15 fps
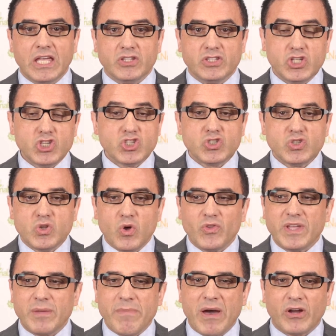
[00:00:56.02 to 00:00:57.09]
Did you know
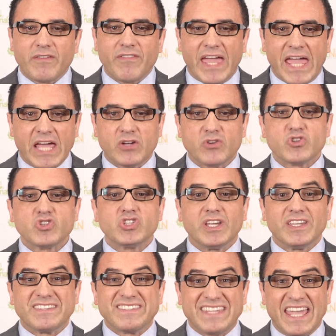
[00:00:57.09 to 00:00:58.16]
the amount of
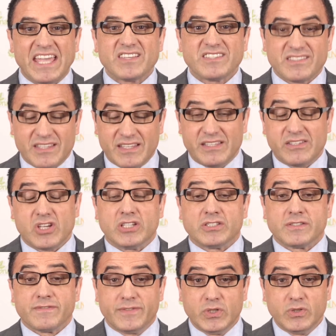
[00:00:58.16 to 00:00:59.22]
energy it takes to
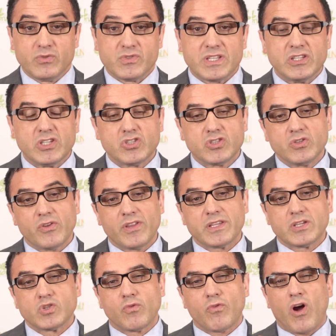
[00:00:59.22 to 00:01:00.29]
digest foods? And did you know that
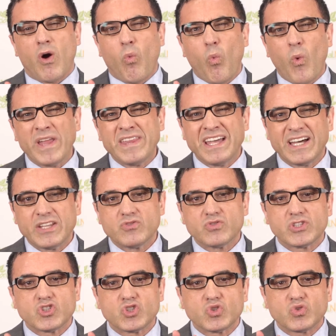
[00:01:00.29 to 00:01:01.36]
there's over
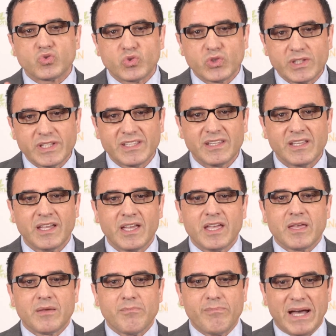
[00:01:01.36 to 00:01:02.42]
100 trillion
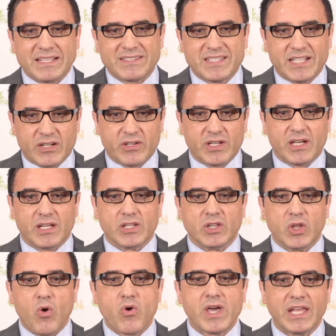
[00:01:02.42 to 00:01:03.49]
bacteria
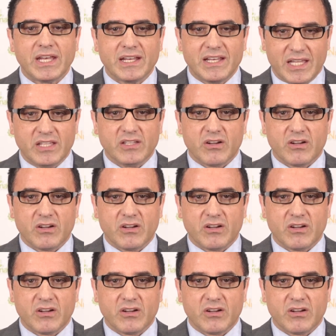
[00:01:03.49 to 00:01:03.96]
located in